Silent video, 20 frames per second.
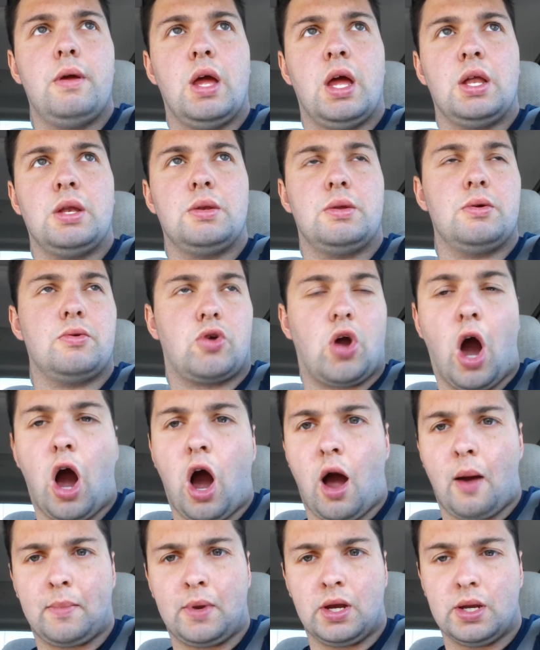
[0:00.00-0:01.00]
and to
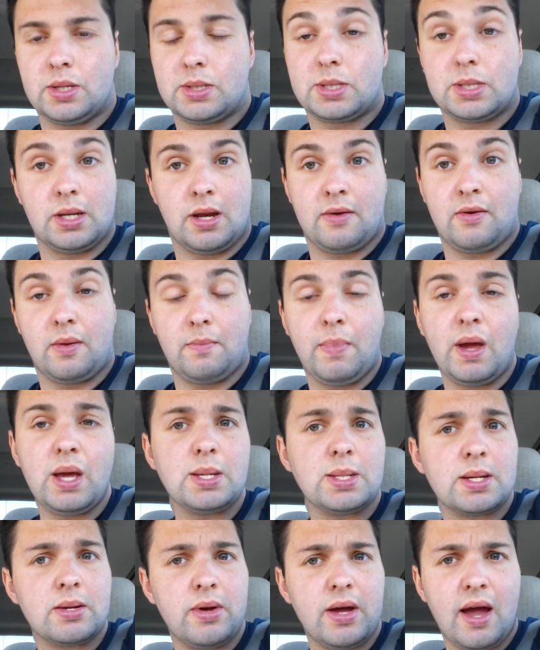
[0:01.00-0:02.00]
communists, and
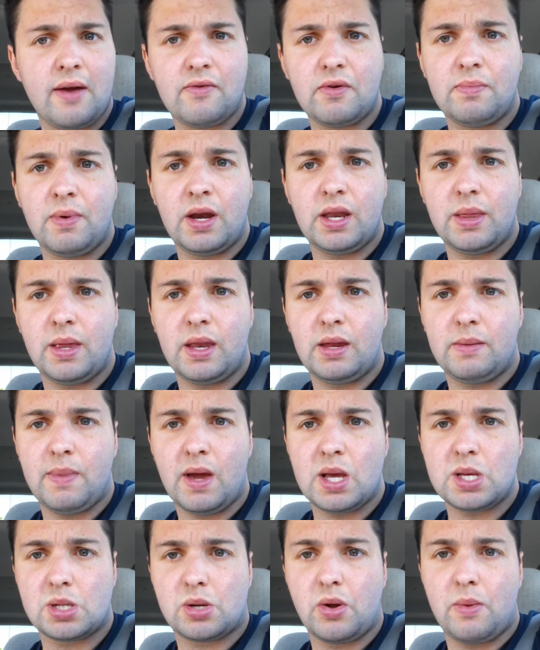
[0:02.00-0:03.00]
basically everybody that he
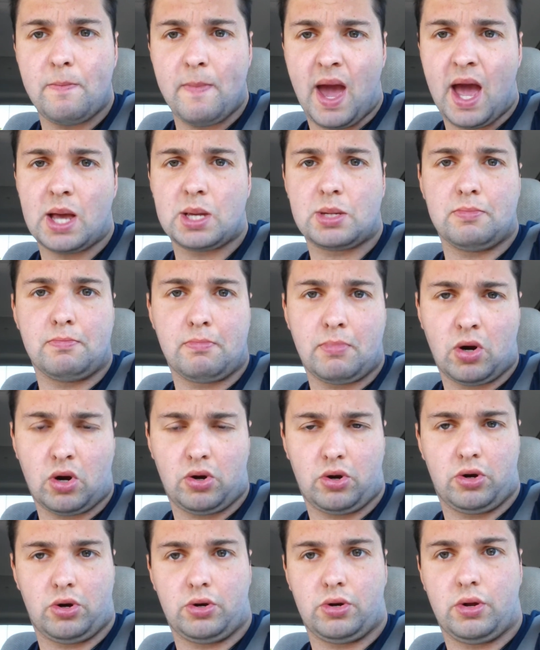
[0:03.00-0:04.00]
basically mass
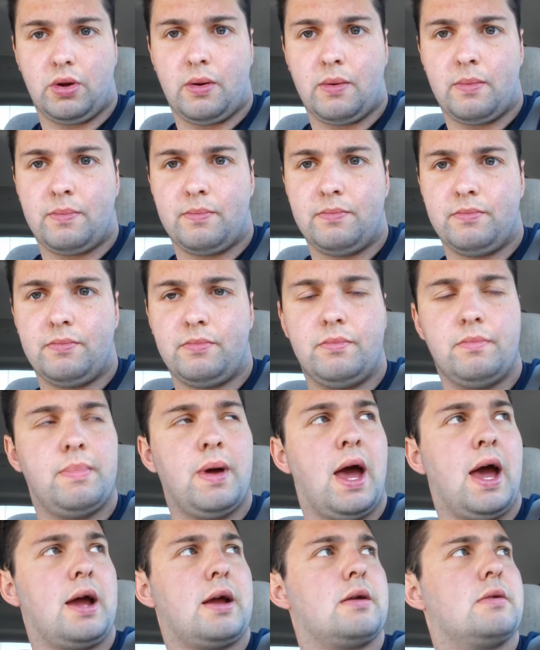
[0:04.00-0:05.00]
murdered
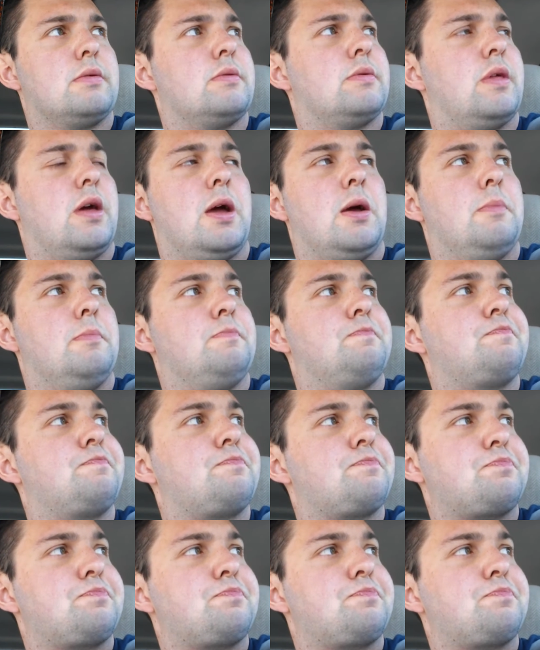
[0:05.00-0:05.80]
back then.